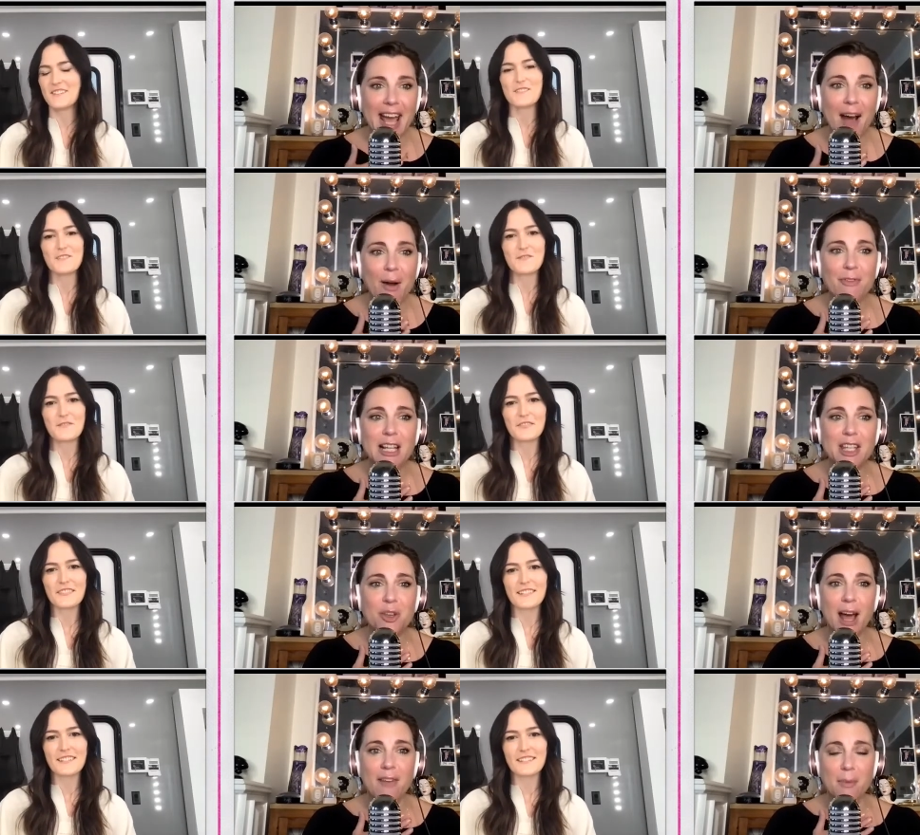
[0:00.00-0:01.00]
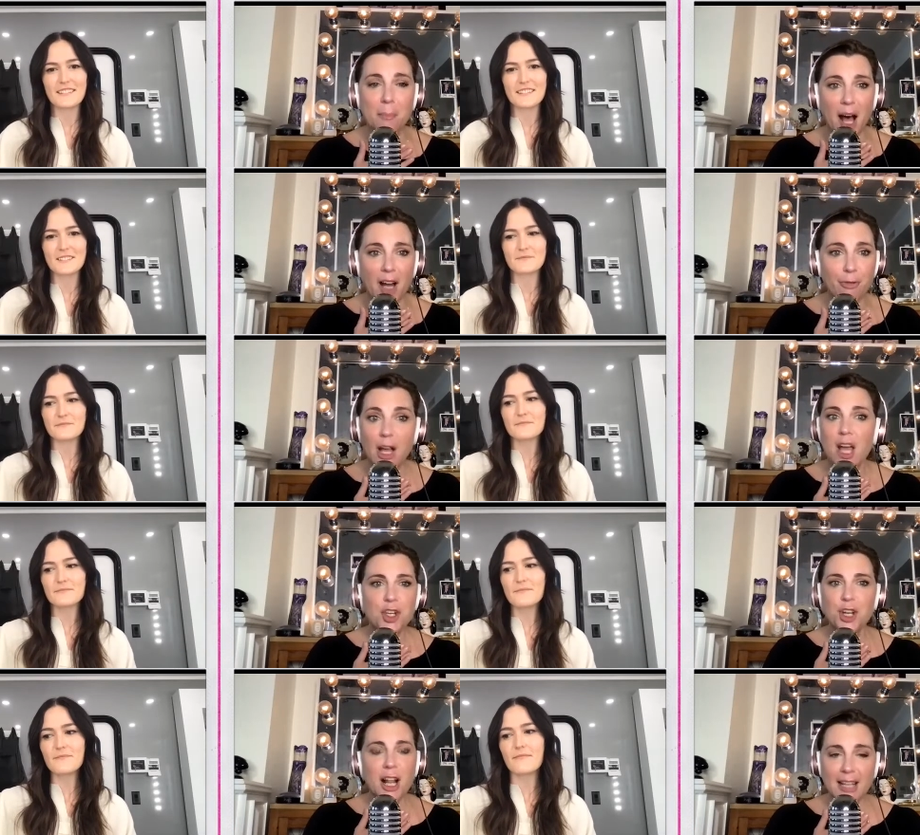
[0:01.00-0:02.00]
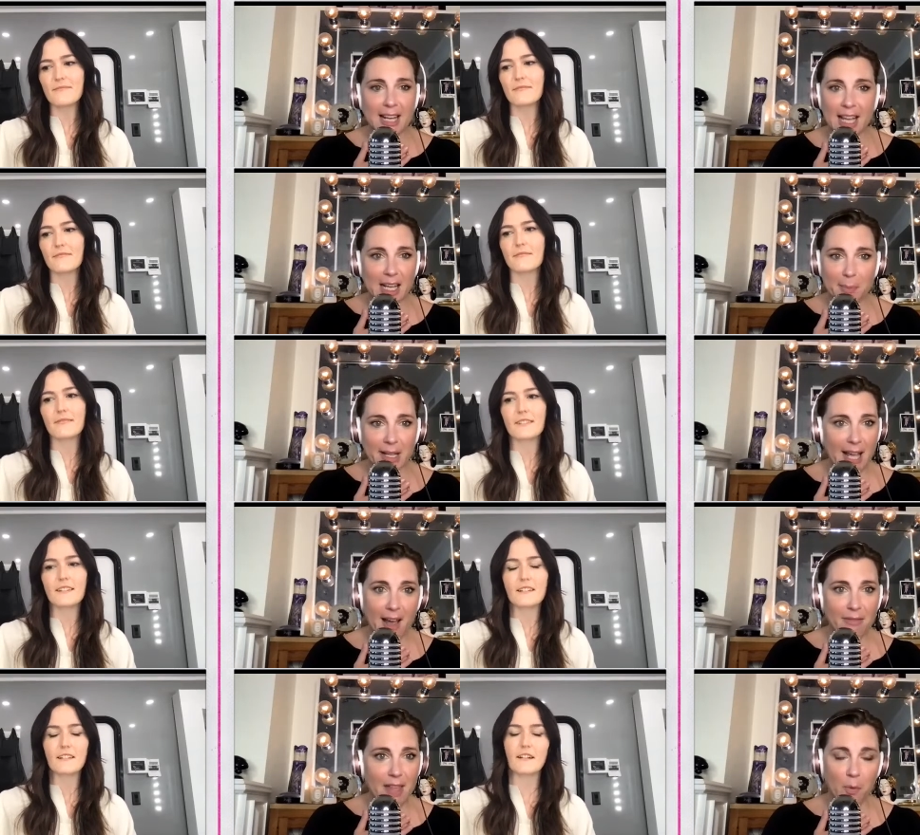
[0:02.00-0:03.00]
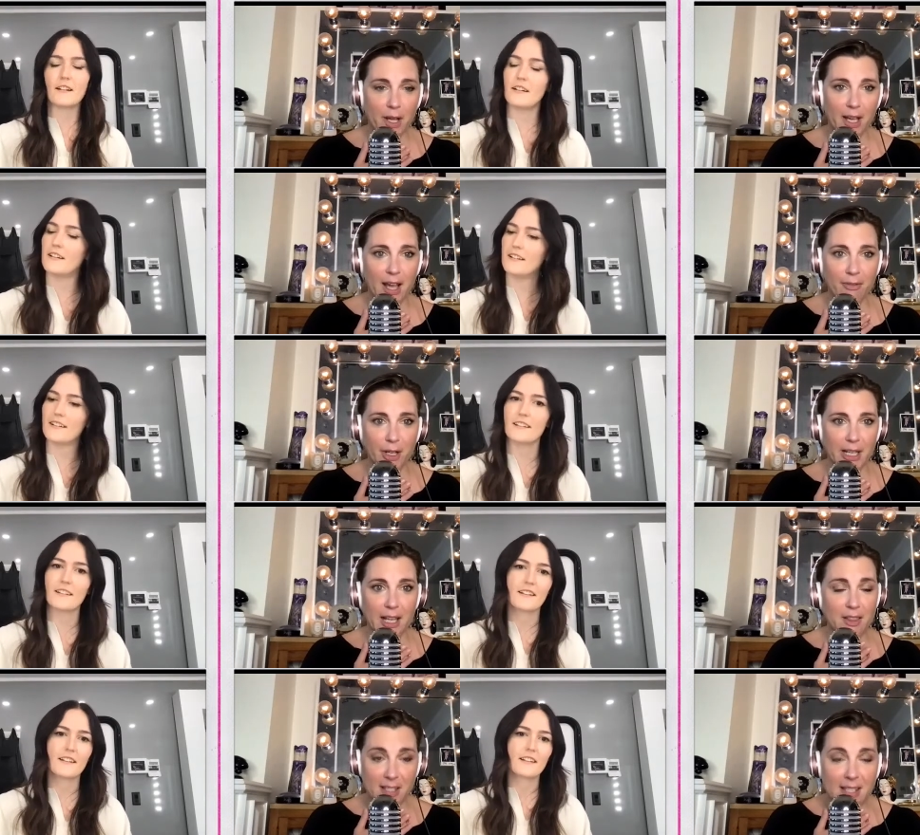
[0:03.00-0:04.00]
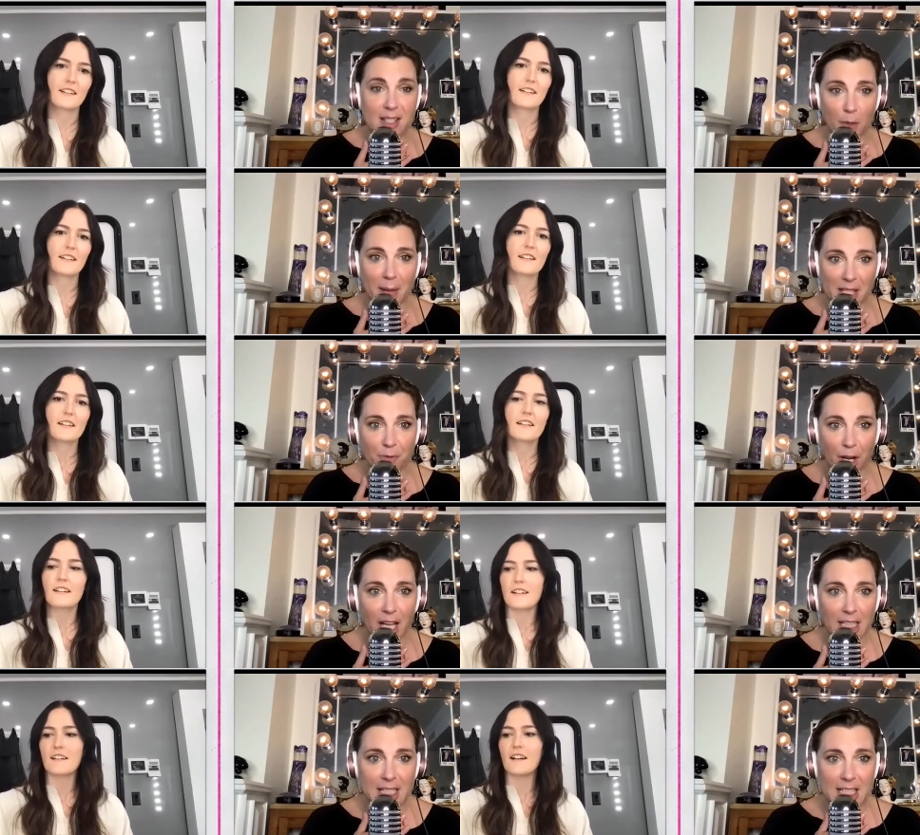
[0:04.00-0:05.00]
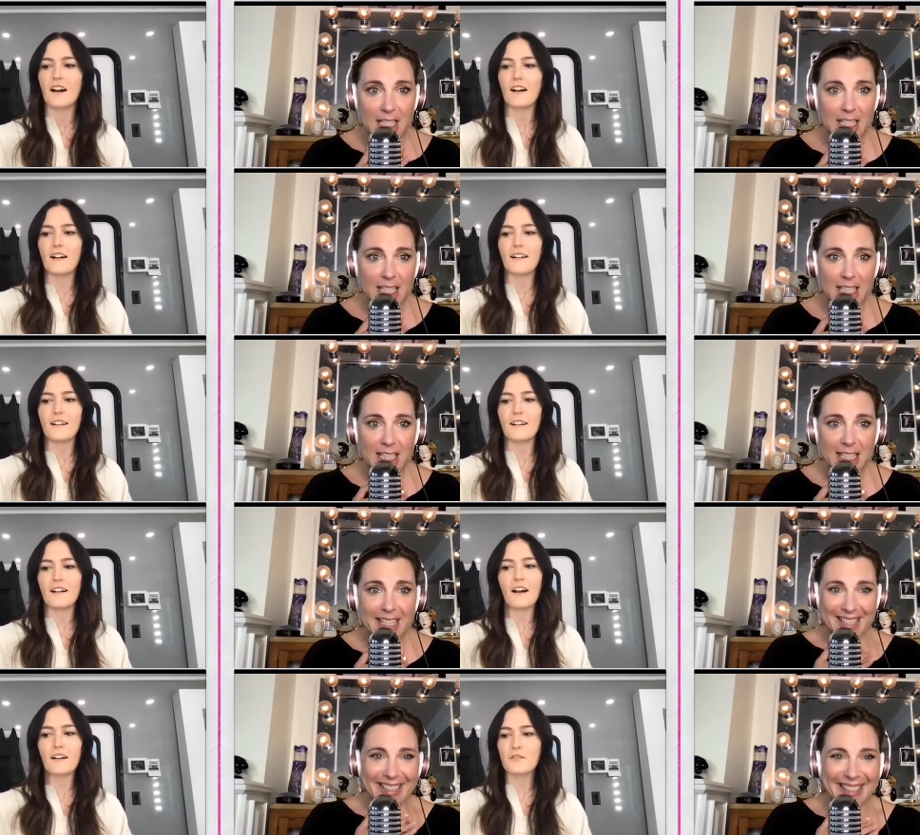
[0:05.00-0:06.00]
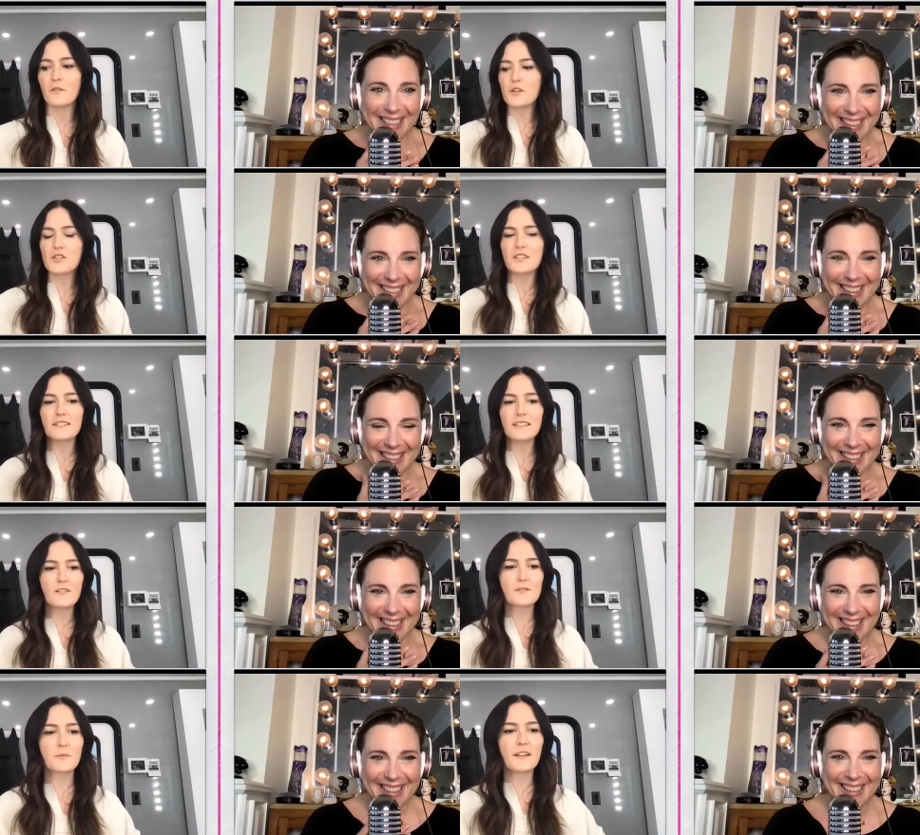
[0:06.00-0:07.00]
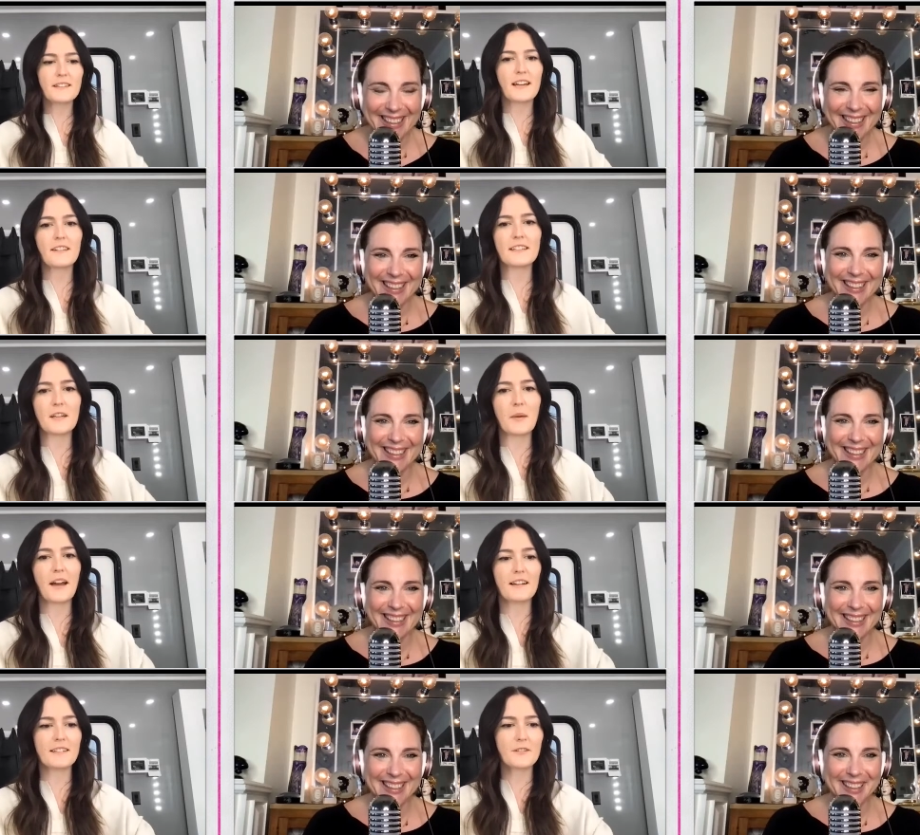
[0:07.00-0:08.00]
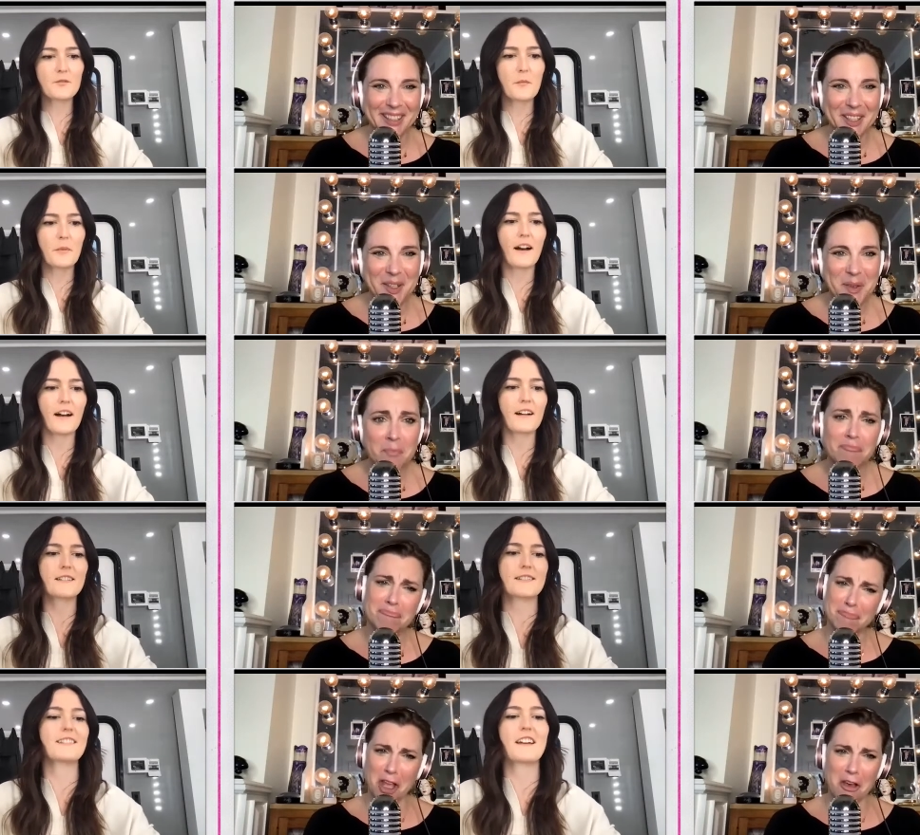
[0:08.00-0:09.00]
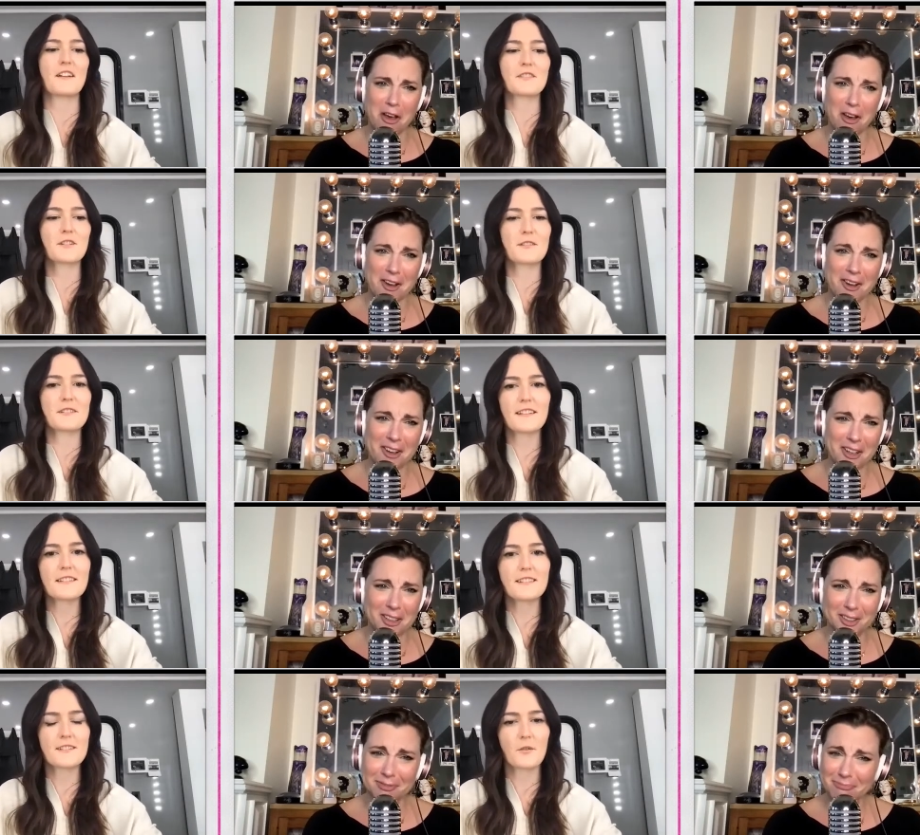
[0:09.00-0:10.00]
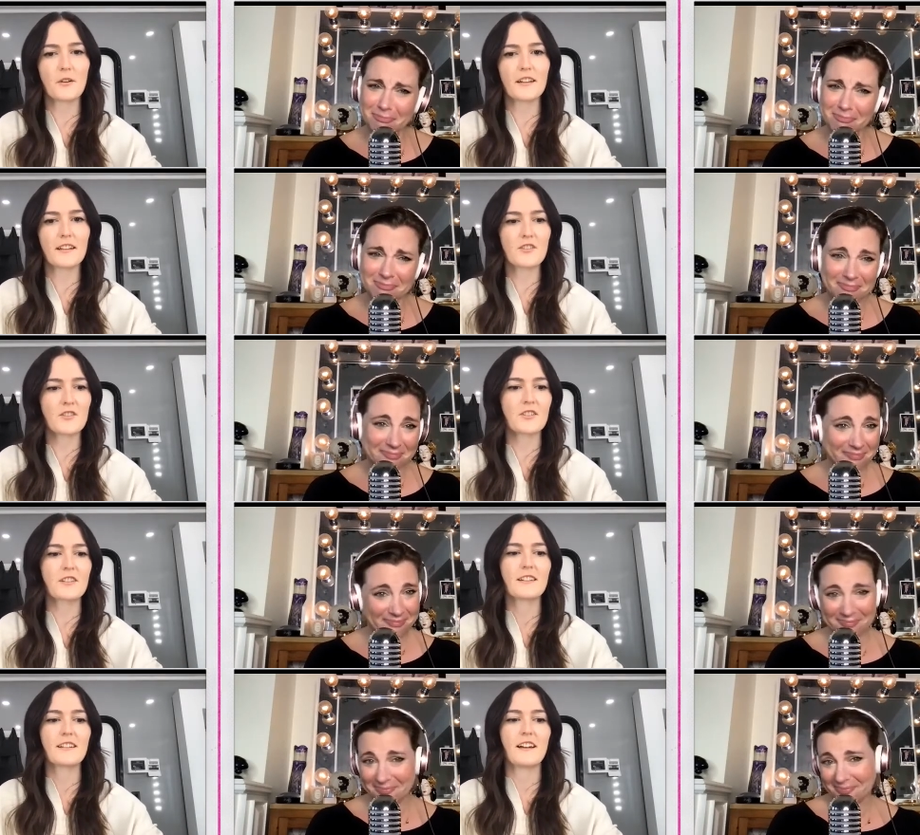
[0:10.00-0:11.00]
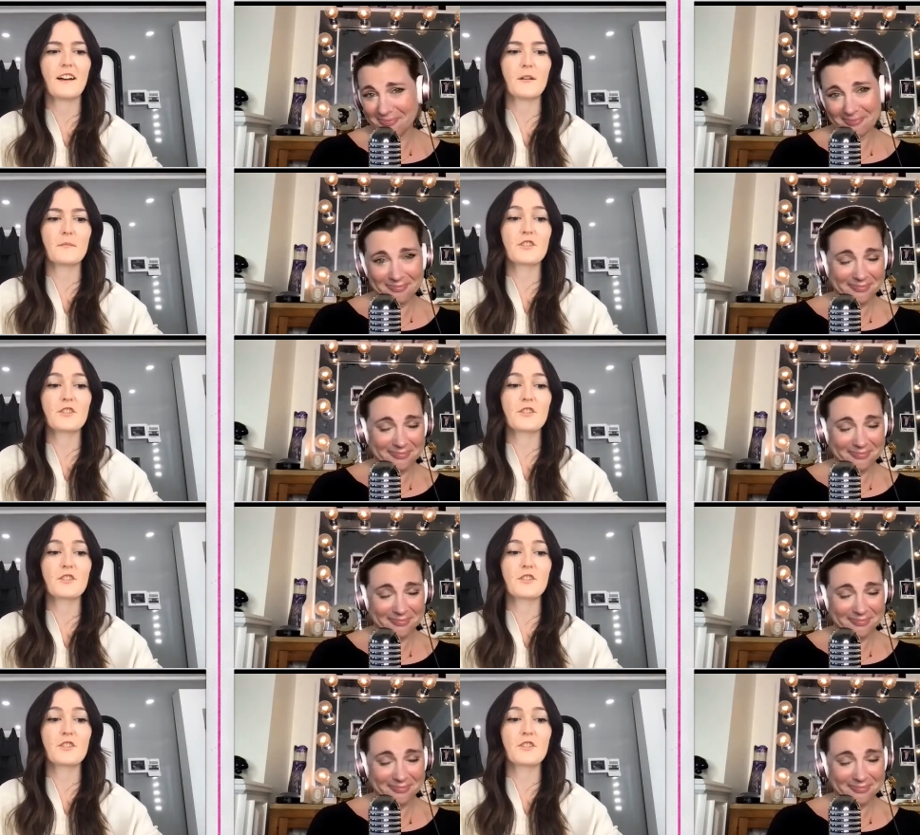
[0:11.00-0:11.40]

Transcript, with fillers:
Speaker 1: now? I feel like you have a bond for you're not letting anybody have that wig ever again. This is your best friend.
Speaker 2: Unfortunately, the wigs have to get packed into a box and Aww. they have to go sit in storage. Um,